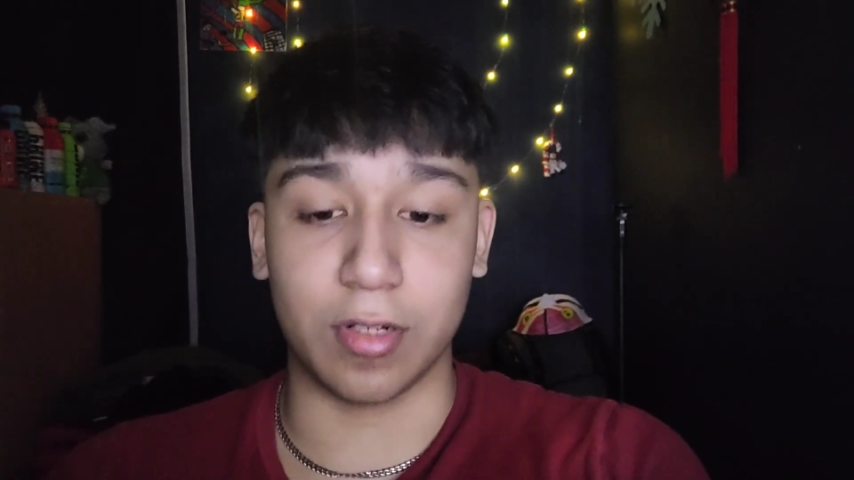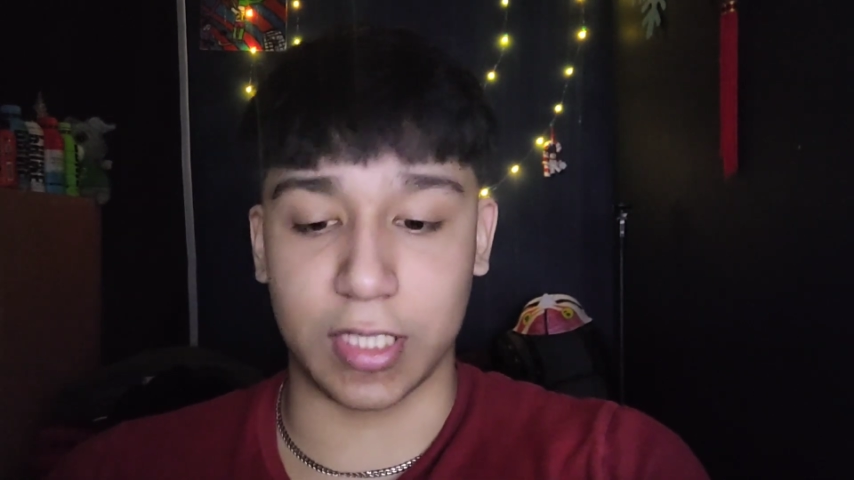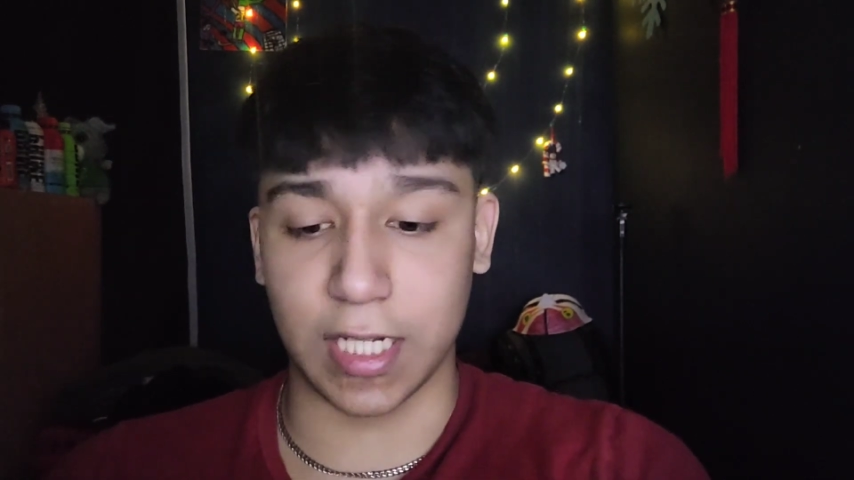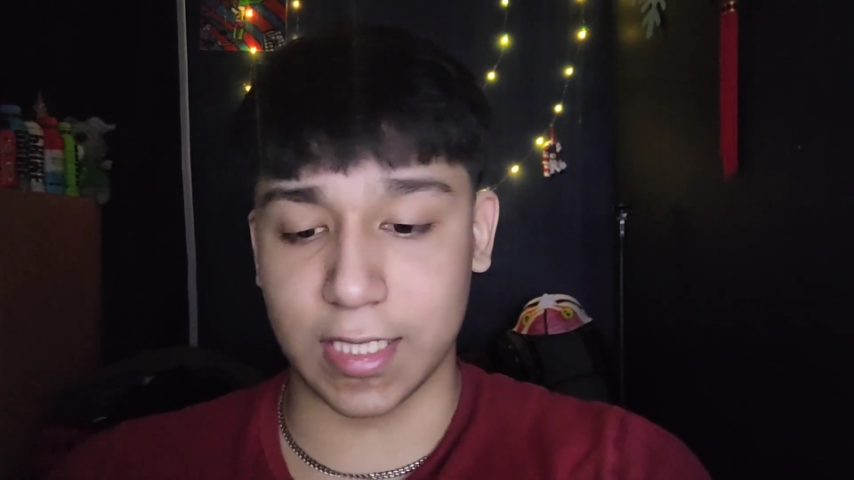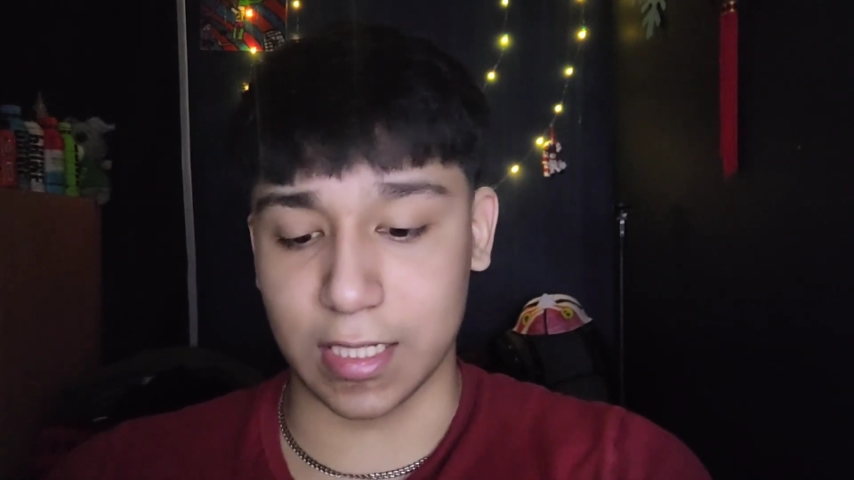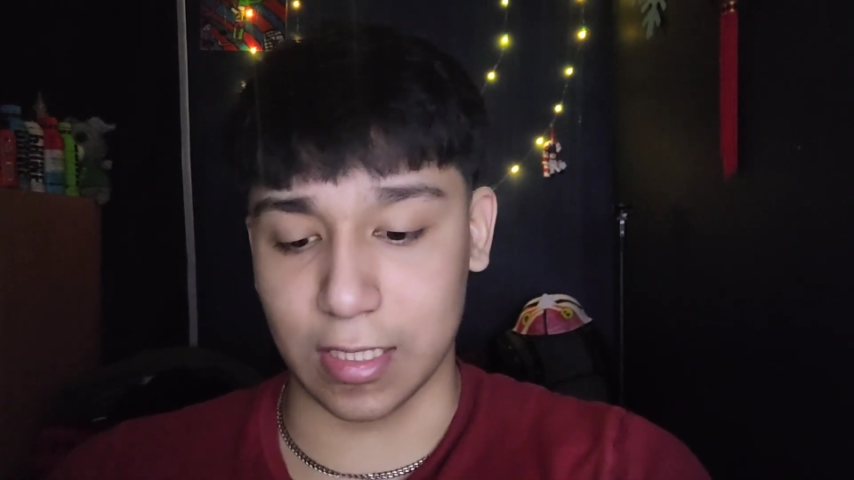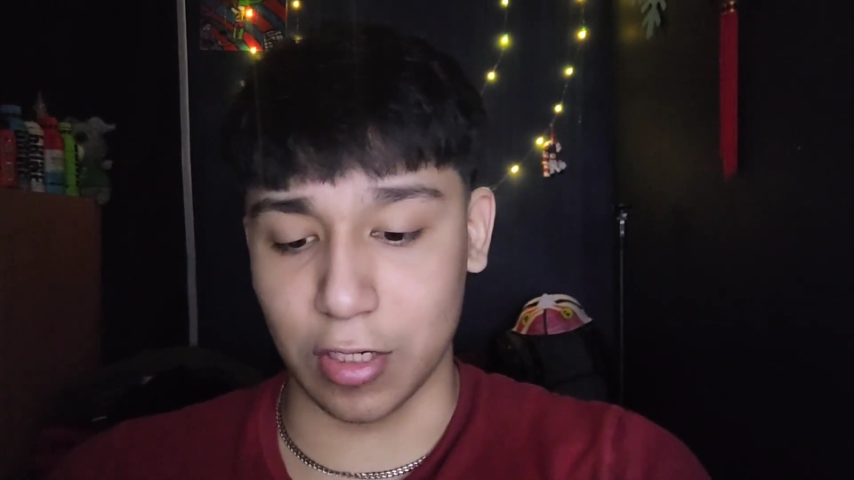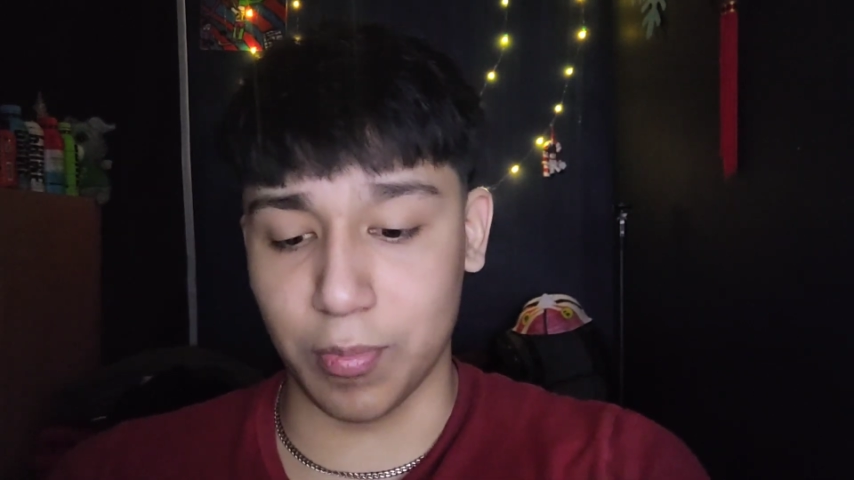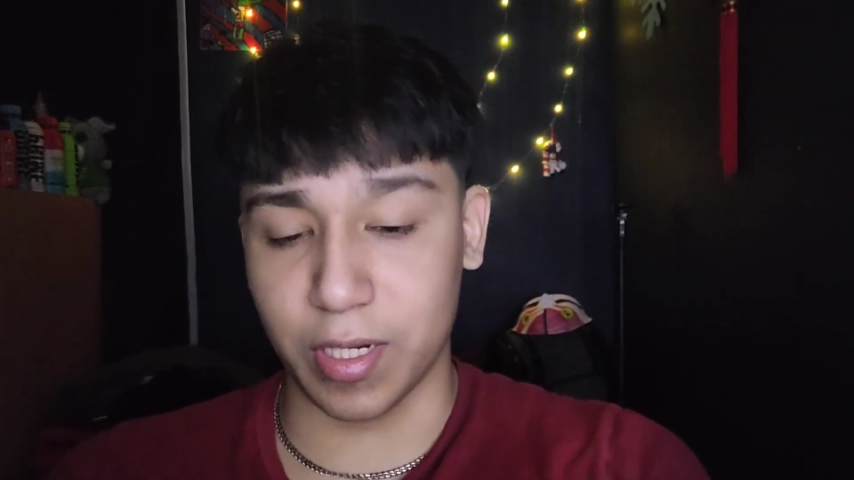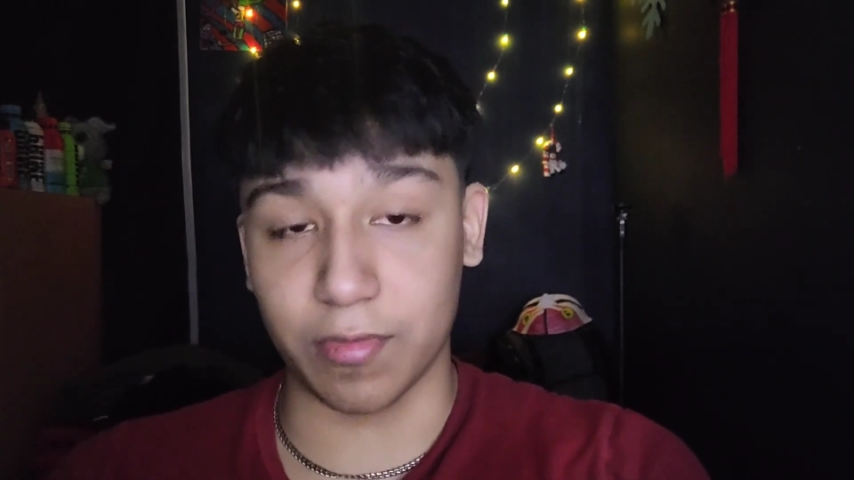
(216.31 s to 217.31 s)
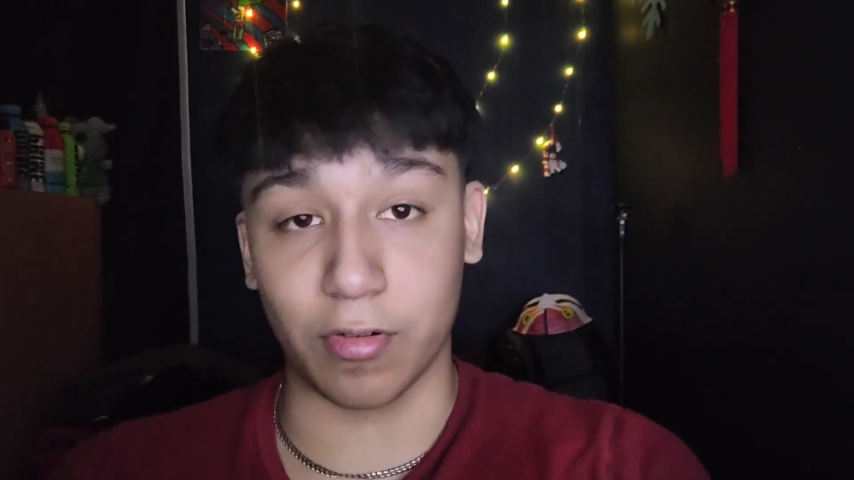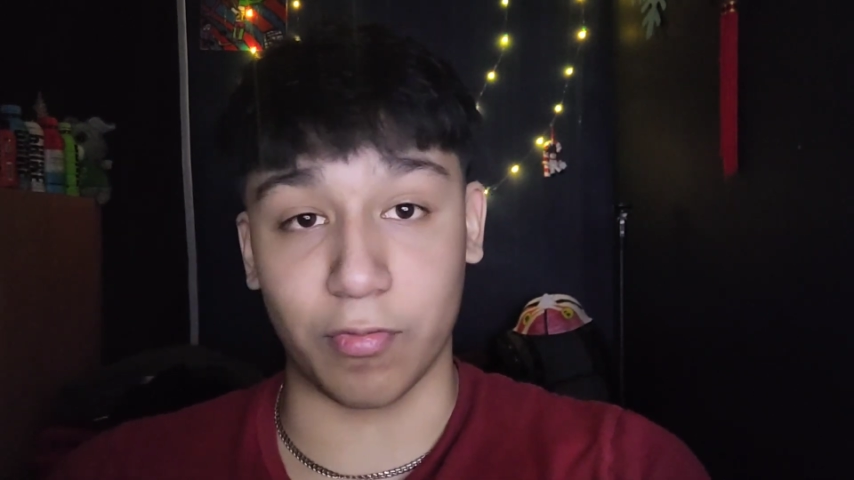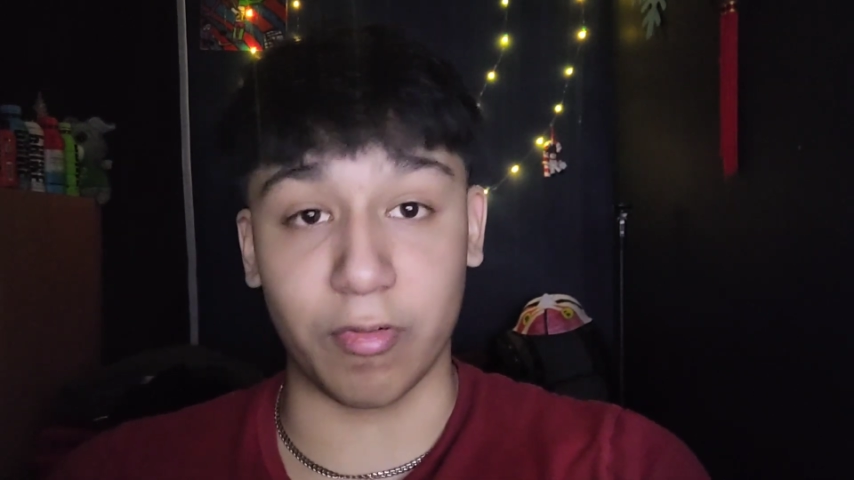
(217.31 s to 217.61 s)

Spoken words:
You know, it takes a little bit of your